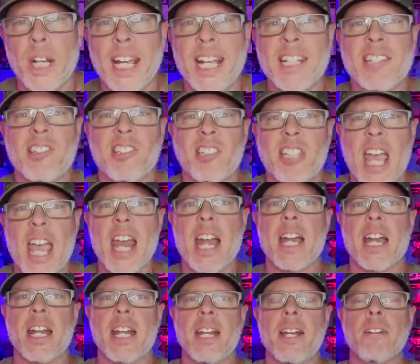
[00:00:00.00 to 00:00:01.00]

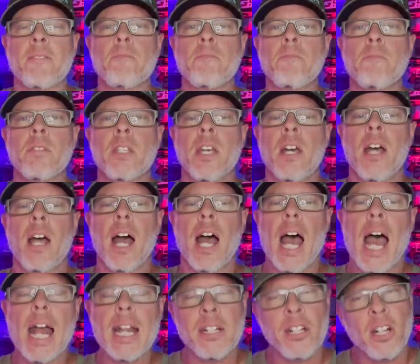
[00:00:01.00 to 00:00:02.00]
insanity.
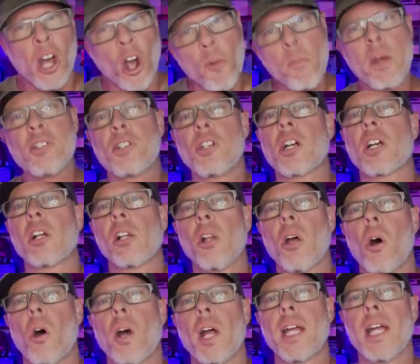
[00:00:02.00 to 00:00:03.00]
I know Mr.
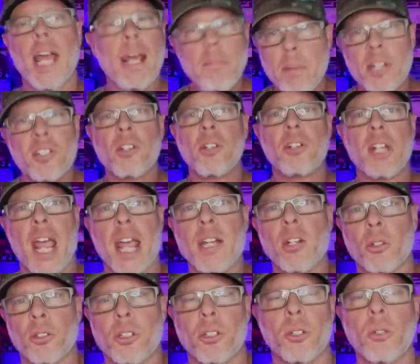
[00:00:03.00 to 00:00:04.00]
Killoy and Mr.
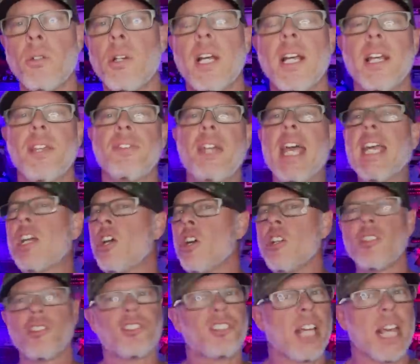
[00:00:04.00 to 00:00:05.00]
Daniel too. They
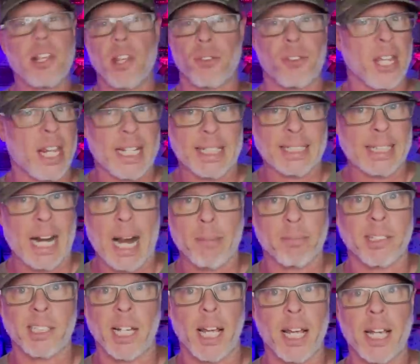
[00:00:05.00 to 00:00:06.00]
couldn't say the things that I'm
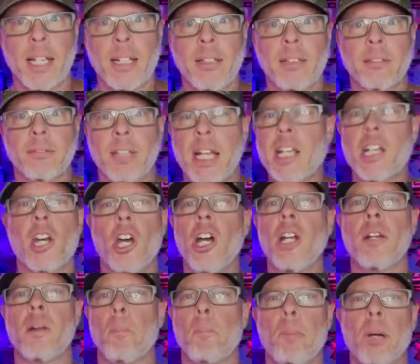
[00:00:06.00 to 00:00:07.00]
saying. They
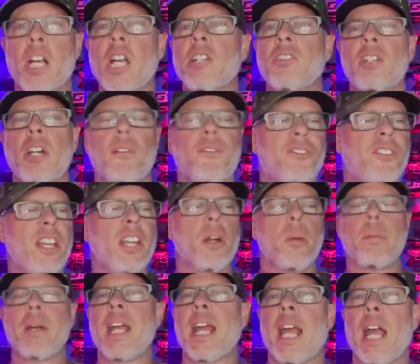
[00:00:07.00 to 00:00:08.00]
couldn't because their feet are
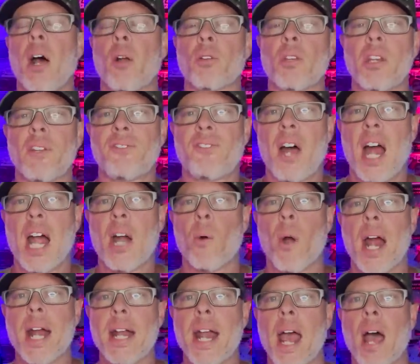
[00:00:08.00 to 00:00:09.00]
being held to the fire
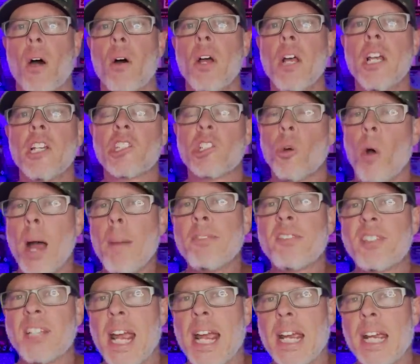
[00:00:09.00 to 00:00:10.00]
right now. So I'm
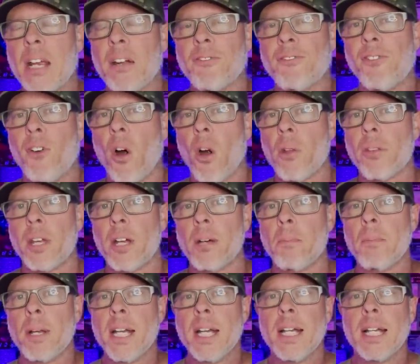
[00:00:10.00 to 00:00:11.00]
saying it for
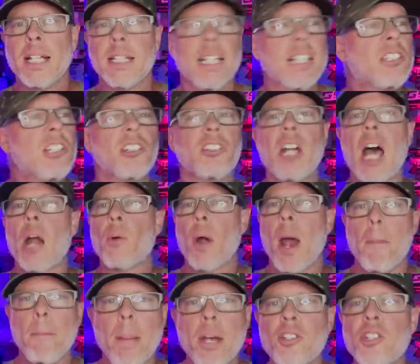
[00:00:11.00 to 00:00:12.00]
them. This is not
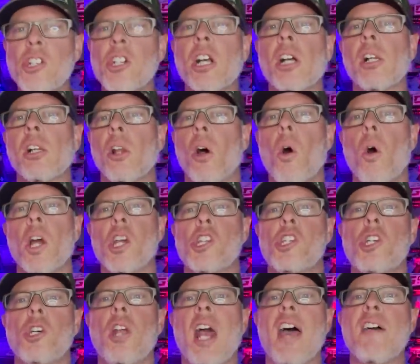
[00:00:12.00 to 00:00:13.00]
right. Mr. Killoy
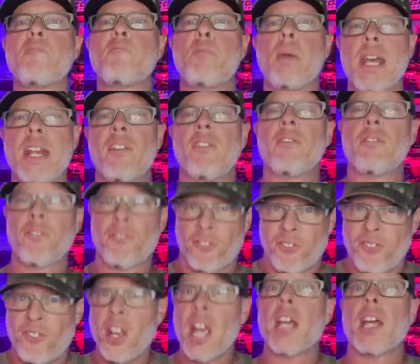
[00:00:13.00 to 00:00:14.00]
should have been
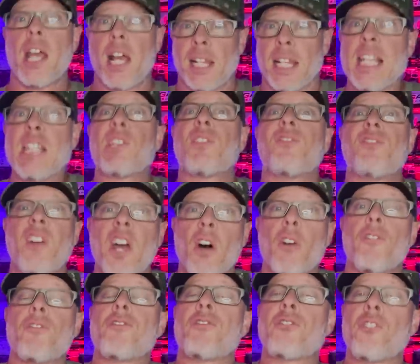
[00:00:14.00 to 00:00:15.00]
at least
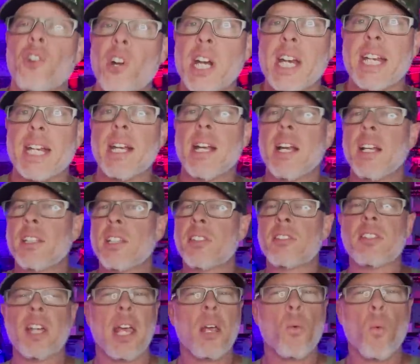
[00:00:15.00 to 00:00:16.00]
felt free to
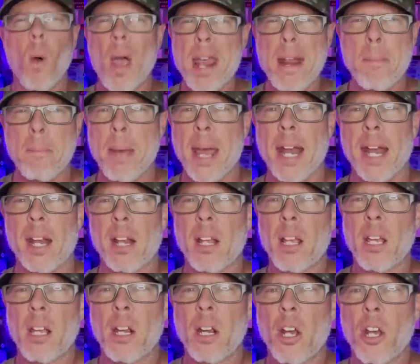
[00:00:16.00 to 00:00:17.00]
say, wait a minute,
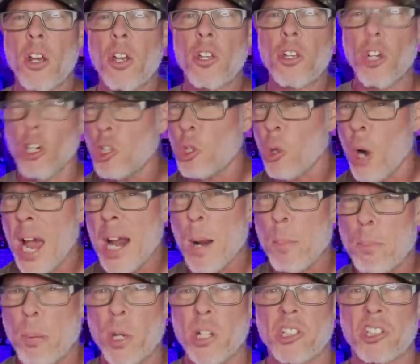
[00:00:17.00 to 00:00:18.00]
you're trying to
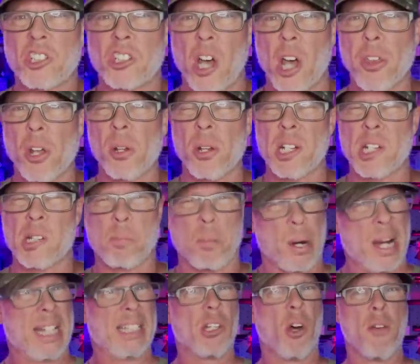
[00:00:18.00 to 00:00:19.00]
put Sutherland
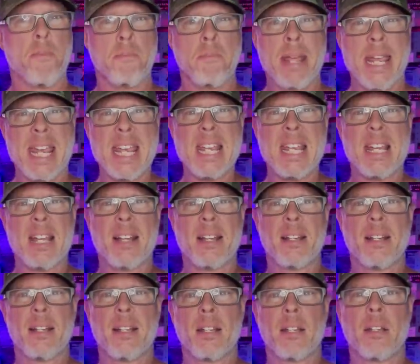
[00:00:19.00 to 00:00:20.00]
Springs on me?
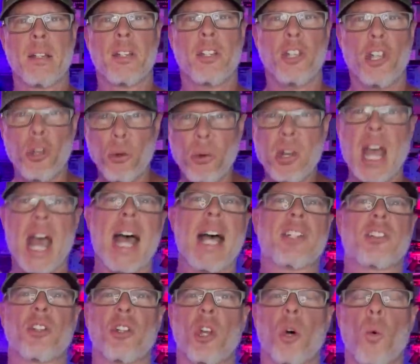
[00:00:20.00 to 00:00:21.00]
You
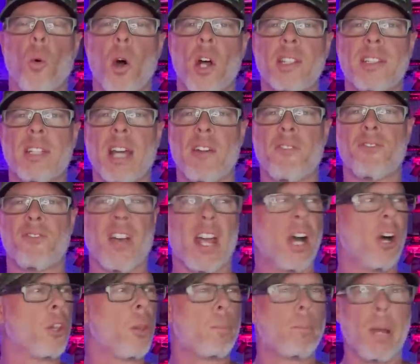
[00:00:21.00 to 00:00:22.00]
guys are the ones that
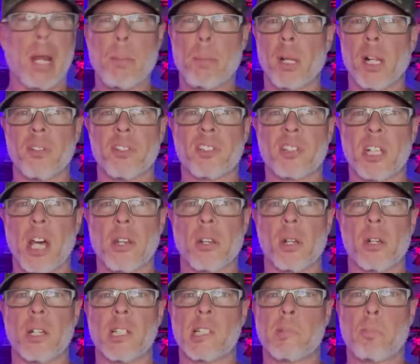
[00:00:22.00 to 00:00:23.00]
failed the people of
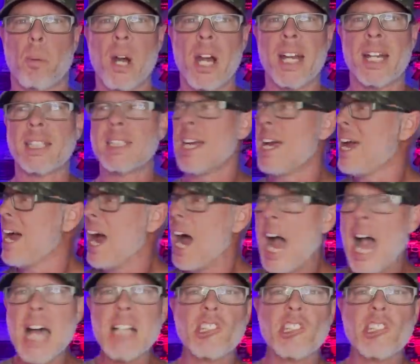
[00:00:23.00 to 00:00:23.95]
Sutherland Springs. I